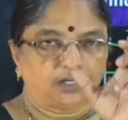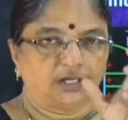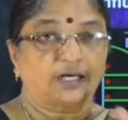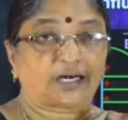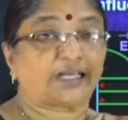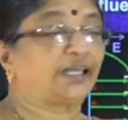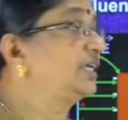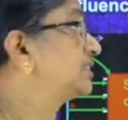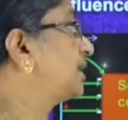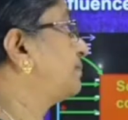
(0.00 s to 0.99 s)
ring
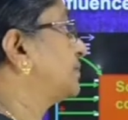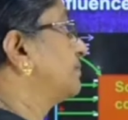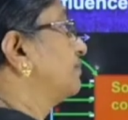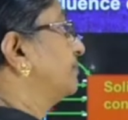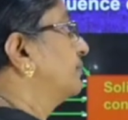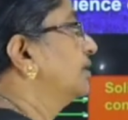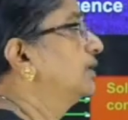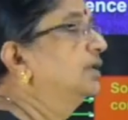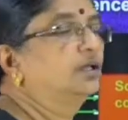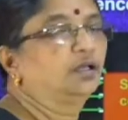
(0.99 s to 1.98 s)
is kept.
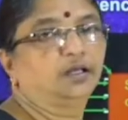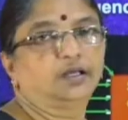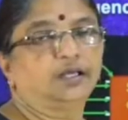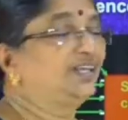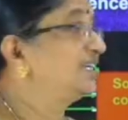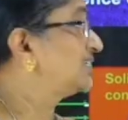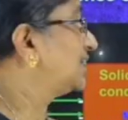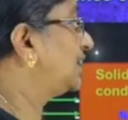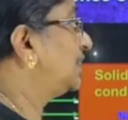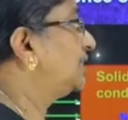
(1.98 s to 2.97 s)

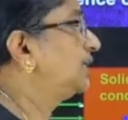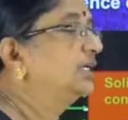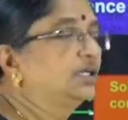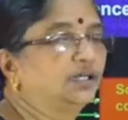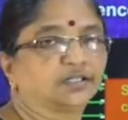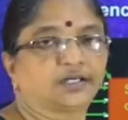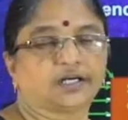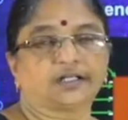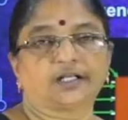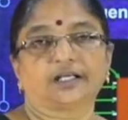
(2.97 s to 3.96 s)
Inside it, it is
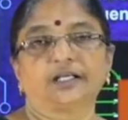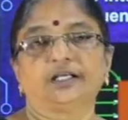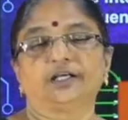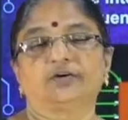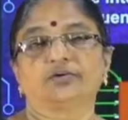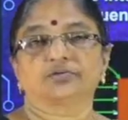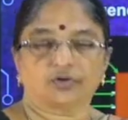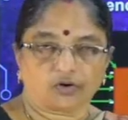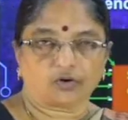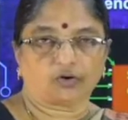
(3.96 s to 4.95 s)
written there E equal to
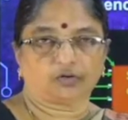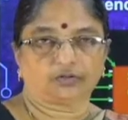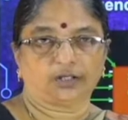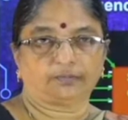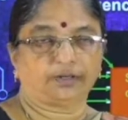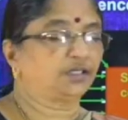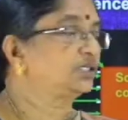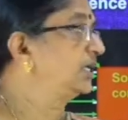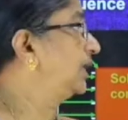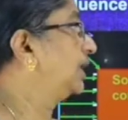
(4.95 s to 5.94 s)
0. That means
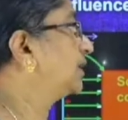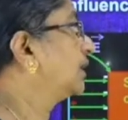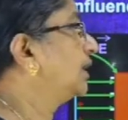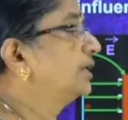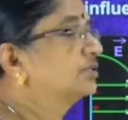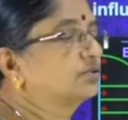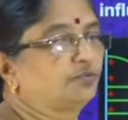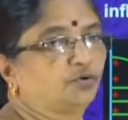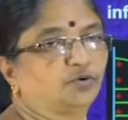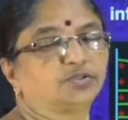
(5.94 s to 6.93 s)
electric lines of
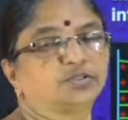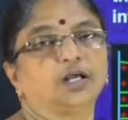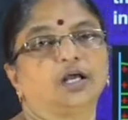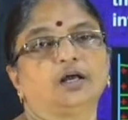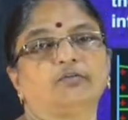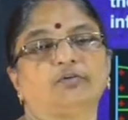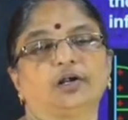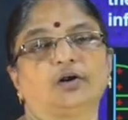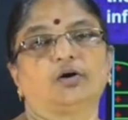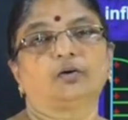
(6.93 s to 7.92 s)
force will
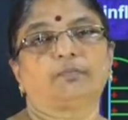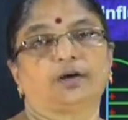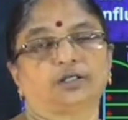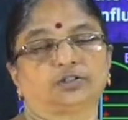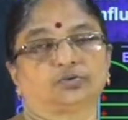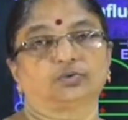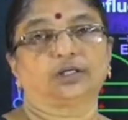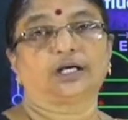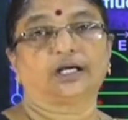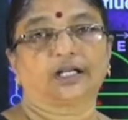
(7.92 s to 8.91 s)
not pass through the
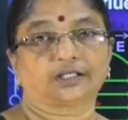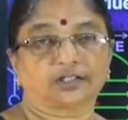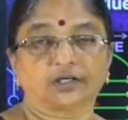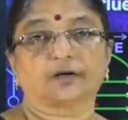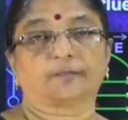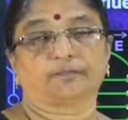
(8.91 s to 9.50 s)
conductor.